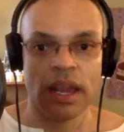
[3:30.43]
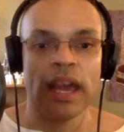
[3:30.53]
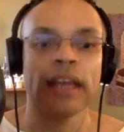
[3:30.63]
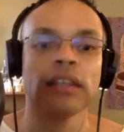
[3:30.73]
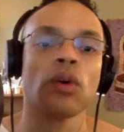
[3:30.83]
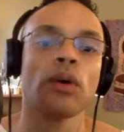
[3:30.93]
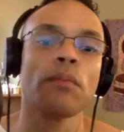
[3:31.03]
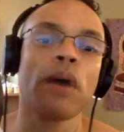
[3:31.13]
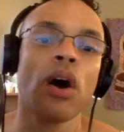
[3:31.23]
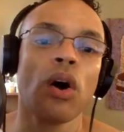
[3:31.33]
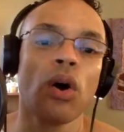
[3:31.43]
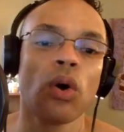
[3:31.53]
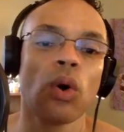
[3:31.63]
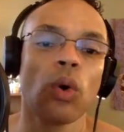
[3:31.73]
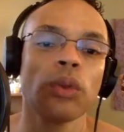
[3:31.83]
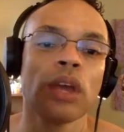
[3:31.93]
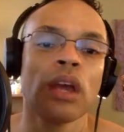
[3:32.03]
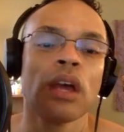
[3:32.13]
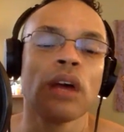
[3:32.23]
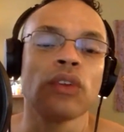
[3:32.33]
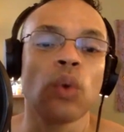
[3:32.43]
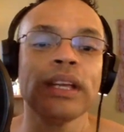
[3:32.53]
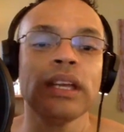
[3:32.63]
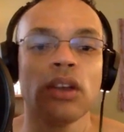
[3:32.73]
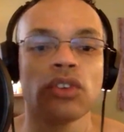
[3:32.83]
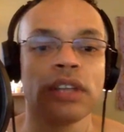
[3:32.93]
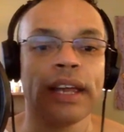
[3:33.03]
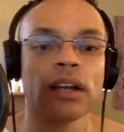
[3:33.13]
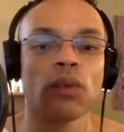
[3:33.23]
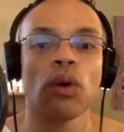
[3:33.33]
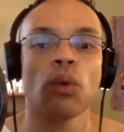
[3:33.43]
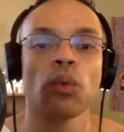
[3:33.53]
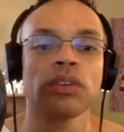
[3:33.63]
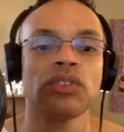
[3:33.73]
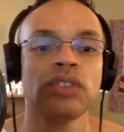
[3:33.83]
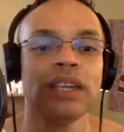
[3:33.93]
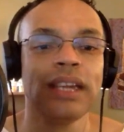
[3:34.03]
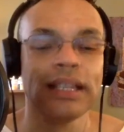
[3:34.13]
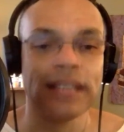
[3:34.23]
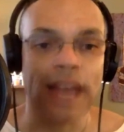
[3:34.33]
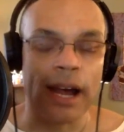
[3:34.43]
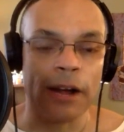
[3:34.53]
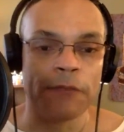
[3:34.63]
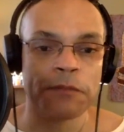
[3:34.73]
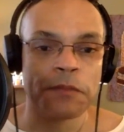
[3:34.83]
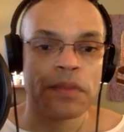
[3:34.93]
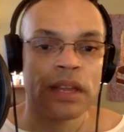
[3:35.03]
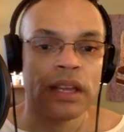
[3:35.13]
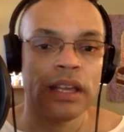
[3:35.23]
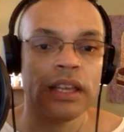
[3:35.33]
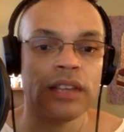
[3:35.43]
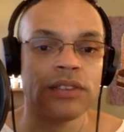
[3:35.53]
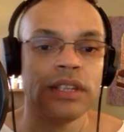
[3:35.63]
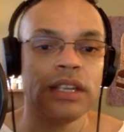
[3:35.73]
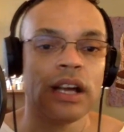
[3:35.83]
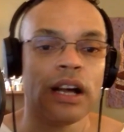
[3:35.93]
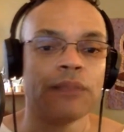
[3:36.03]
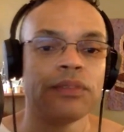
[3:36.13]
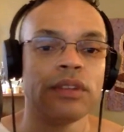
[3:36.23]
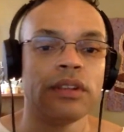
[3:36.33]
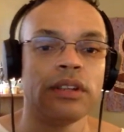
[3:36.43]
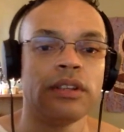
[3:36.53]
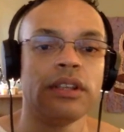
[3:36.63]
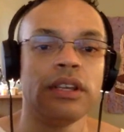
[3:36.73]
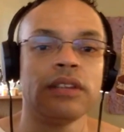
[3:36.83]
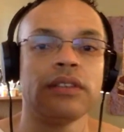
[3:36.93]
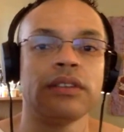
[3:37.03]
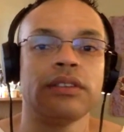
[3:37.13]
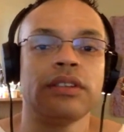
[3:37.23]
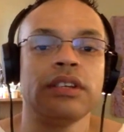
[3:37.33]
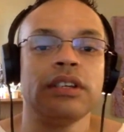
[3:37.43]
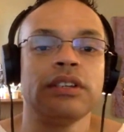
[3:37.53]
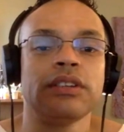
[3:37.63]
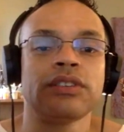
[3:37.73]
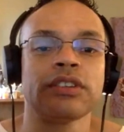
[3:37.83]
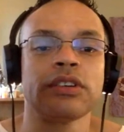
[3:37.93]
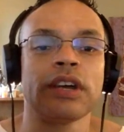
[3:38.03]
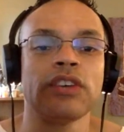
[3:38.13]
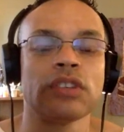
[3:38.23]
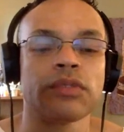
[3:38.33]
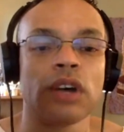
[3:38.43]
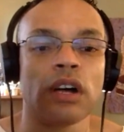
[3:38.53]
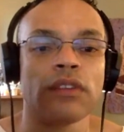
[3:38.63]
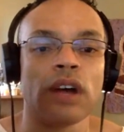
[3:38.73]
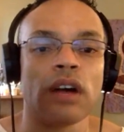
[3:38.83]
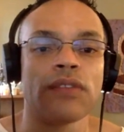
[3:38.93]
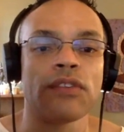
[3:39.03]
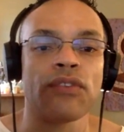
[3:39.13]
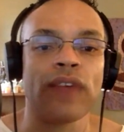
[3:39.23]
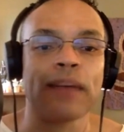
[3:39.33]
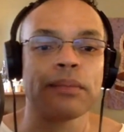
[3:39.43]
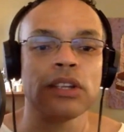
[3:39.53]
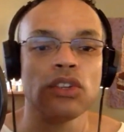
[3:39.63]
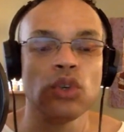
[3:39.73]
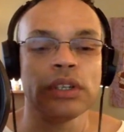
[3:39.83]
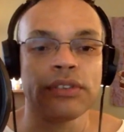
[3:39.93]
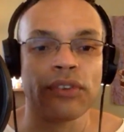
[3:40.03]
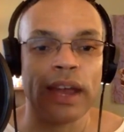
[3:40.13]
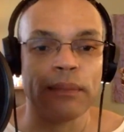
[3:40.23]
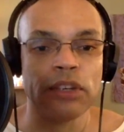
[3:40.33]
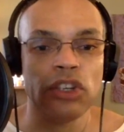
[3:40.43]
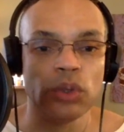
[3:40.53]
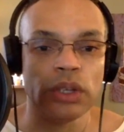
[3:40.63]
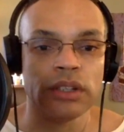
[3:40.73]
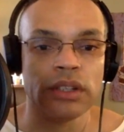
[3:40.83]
And lo and behold, 20 years later, what we're seeing now is the disintegration of the family, the nuclear family unit.